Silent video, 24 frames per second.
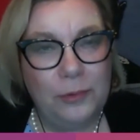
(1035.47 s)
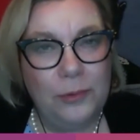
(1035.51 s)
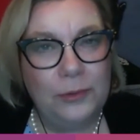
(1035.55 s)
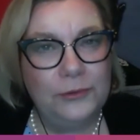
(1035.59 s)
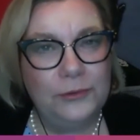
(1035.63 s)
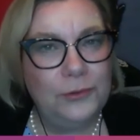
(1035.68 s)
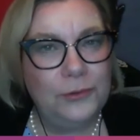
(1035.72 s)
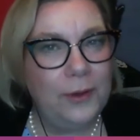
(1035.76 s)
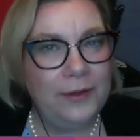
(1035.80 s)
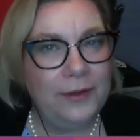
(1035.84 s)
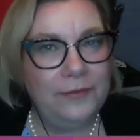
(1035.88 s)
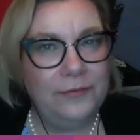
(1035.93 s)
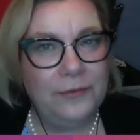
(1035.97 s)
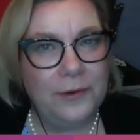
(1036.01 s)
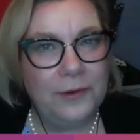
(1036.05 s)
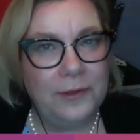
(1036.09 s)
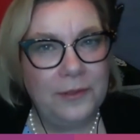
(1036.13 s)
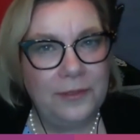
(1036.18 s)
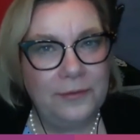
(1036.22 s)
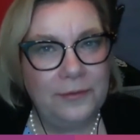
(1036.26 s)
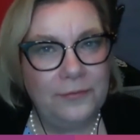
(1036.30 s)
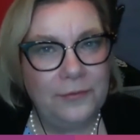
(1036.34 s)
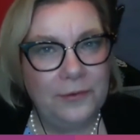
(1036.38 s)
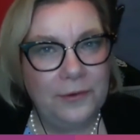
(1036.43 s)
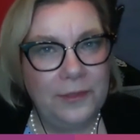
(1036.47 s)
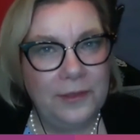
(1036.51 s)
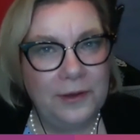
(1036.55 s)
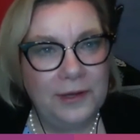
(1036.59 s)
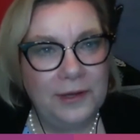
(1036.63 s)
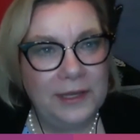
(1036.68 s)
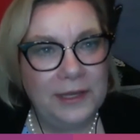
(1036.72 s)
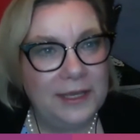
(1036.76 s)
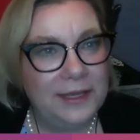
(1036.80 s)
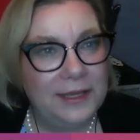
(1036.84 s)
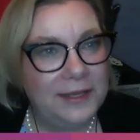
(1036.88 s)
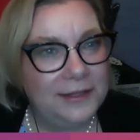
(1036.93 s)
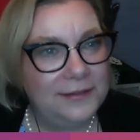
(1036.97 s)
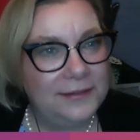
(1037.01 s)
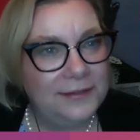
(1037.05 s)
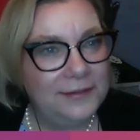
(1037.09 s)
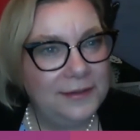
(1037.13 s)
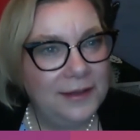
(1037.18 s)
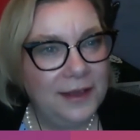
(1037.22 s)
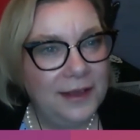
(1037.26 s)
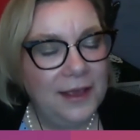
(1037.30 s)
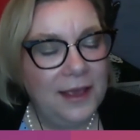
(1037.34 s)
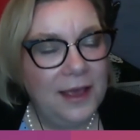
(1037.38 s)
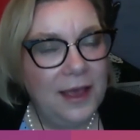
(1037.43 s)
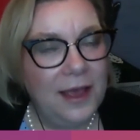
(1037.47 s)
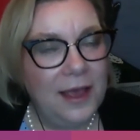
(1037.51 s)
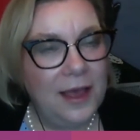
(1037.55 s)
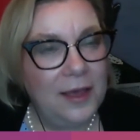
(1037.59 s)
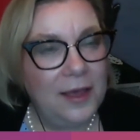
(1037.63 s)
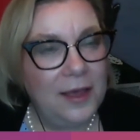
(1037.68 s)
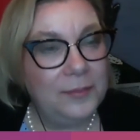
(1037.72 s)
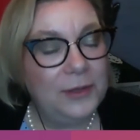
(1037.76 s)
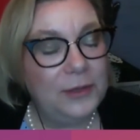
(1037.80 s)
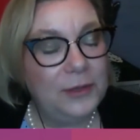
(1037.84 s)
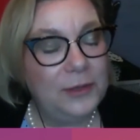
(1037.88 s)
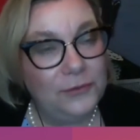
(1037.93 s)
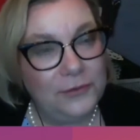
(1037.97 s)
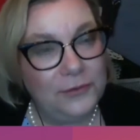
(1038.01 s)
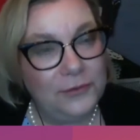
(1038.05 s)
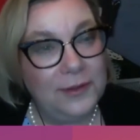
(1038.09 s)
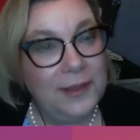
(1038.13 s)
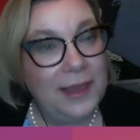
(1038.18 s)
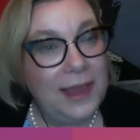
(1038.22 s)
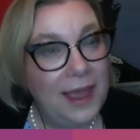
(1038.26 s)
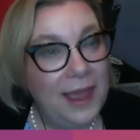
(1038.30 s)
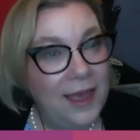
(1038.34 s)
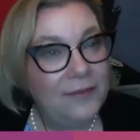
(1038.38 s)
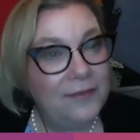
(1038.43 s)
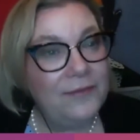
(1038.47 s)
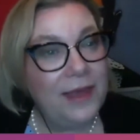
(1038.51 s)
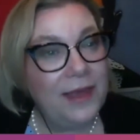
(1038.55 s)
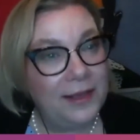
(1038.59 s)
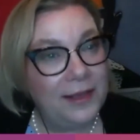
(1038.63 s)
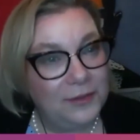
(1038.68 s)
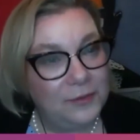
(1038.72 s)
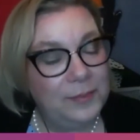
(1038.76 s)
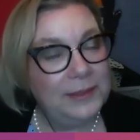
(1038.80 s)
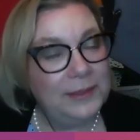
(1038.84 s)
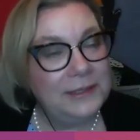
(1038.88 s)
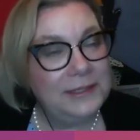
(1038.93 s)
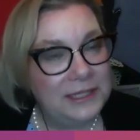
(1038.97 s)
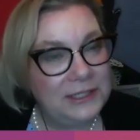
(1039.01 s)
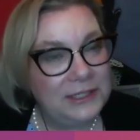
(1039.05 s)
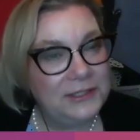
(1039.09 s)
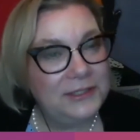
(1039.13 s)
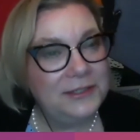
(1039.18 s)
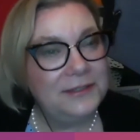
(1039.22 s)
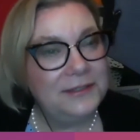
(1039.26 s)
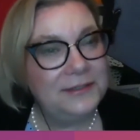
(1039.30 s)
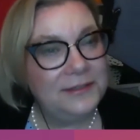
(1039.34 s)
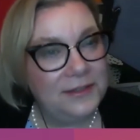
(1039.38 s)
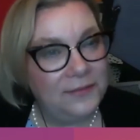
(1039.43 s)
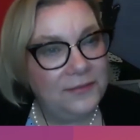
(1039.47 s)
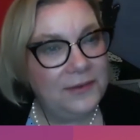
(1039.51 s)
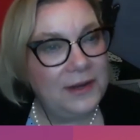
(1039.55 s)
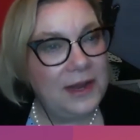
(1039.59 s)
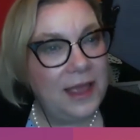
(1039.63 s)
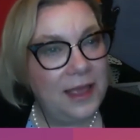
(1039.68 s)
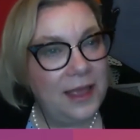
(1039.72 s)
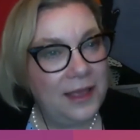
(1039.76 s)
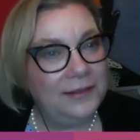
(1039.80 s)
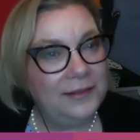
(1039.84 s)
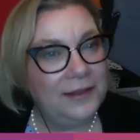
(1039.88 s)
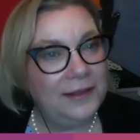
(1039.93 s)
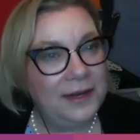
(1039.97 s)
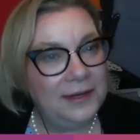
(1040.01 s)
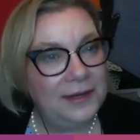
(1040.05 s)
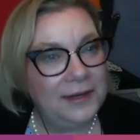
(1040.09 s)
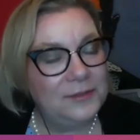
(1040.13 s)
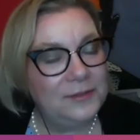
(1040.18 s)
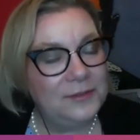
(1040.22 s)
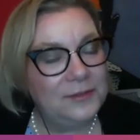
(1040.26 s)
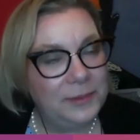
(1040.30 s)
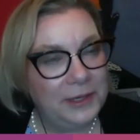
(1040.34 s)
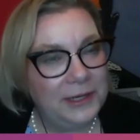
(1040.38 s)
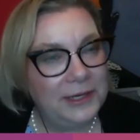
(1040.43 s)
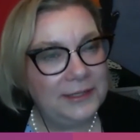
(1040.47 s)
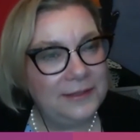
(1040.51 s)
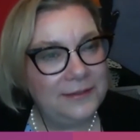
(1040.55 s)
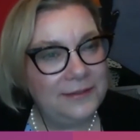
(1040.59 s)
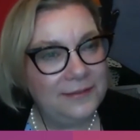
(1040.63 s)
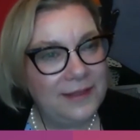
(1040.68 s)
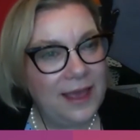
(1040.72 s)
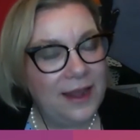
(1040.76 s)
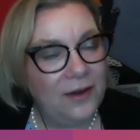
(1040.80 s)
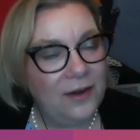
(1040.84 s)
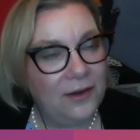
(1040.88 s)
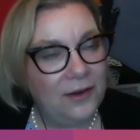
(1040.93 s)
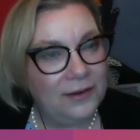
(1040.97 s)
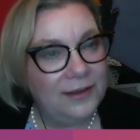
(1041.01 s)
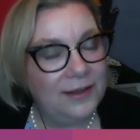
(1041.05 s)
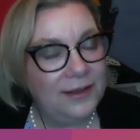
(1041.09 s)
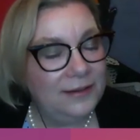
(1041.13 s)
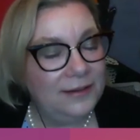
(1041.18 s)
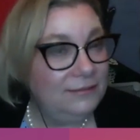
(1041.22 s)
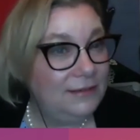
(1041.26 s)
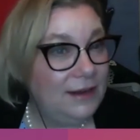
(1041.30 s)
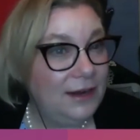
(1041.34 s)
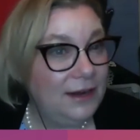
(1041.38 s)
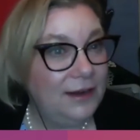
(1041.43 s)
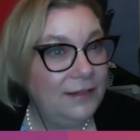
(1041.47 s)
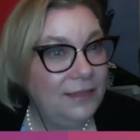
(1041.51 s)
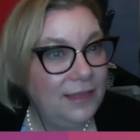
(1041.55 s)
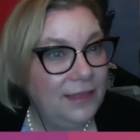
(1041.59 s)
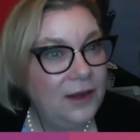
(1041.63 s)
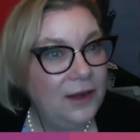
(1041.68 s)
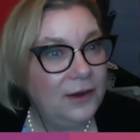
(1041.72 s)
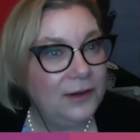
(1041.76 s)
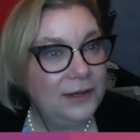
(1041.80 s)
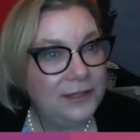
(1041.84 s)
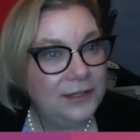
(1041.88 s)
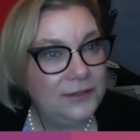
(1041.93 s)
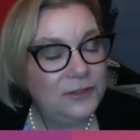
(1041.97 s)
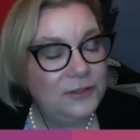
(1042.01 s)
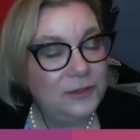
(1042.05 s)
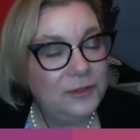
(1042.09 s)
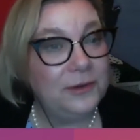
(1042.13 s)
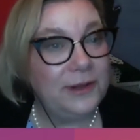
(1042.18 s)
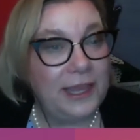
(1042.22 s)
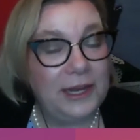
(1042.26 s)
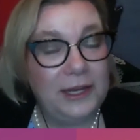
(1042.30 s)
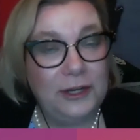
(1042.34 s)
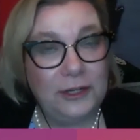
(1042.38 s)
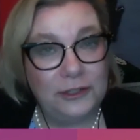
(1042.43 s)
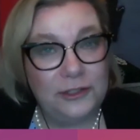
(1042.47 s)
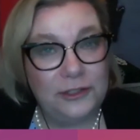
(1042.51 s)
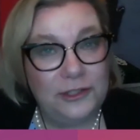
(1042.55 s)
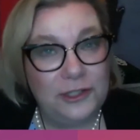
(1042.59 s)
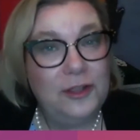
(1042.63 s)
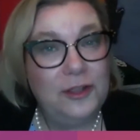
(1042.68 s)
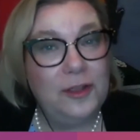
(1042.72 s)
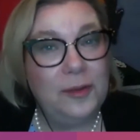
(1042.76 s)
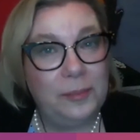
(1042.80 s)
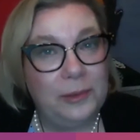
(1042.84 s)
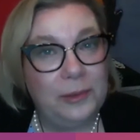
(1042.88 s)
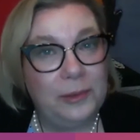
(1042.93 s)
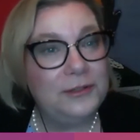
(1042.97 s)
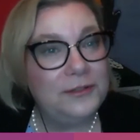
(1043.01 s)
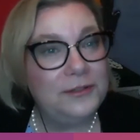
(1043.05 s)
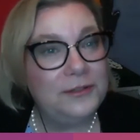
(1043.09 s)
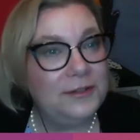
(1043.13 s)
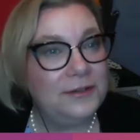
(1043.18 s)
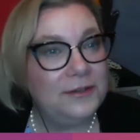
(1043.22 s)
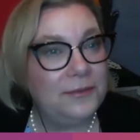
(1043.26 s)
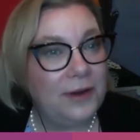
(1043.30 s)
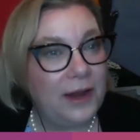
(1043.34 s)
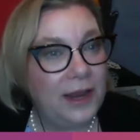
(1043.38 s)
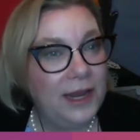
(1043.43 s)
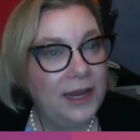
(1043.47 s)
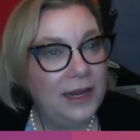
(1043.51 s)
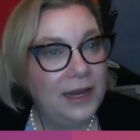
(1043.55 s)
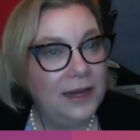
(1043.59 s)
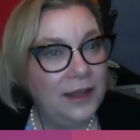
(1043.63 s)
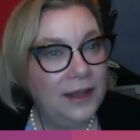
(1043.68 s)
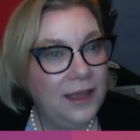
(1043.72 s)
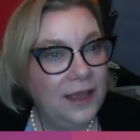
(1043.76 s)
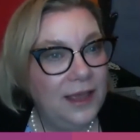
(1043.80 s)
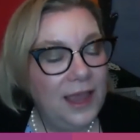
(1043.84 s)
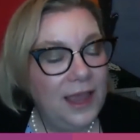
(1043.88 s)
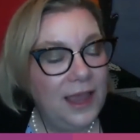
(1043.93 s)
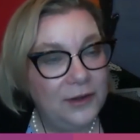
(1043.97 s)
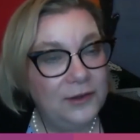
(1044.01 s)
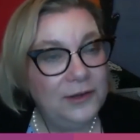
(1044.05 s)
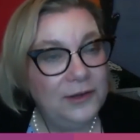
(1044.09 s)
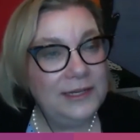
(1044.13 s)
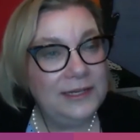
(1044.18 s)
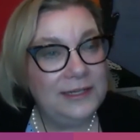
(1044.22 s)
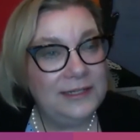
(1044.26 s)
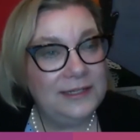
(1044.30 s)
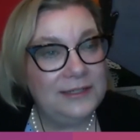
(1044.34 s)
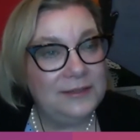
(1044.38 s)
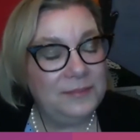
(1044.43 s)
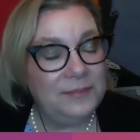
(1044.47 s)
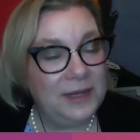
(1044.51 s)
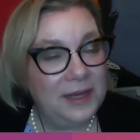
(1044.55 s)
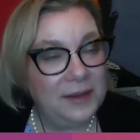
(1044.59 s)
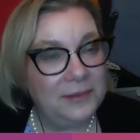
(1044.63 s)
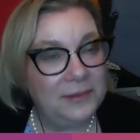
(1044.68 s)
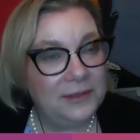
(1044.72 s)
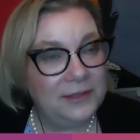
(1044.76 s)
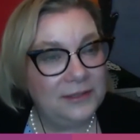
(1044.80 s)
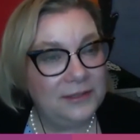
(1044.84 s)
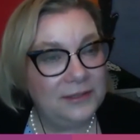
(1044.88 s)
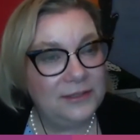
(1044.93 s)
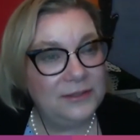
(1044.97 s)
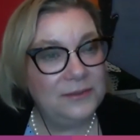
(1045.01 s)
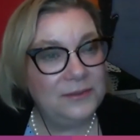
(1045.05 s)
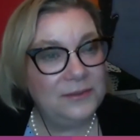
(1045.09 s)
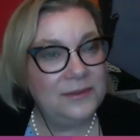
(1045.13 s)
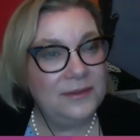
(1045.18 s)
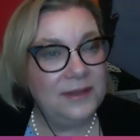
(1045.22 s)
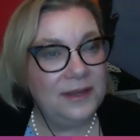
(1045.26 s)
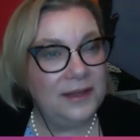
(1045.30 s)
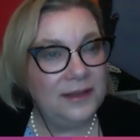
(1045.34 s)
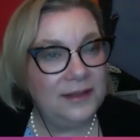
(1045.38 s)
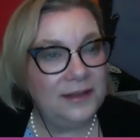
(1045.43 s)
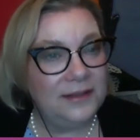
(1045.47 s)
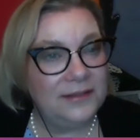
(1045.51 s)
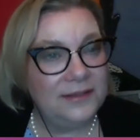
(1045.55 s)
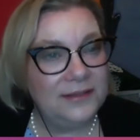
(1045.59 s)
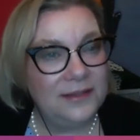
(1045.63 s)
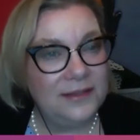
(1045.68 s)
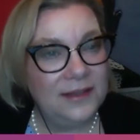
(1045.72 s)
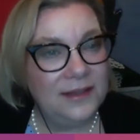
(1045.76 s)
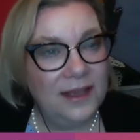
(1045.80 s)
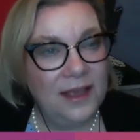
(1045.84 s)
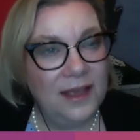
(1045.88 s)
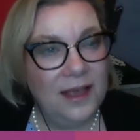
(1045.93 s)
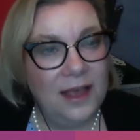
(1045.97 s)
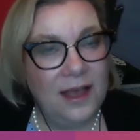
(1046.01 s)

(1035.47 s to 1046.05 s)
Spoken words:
pool toy for their kids, you still have expectations of an online experience that are consumer. Like, you're still a person, right? And you need to be able to do things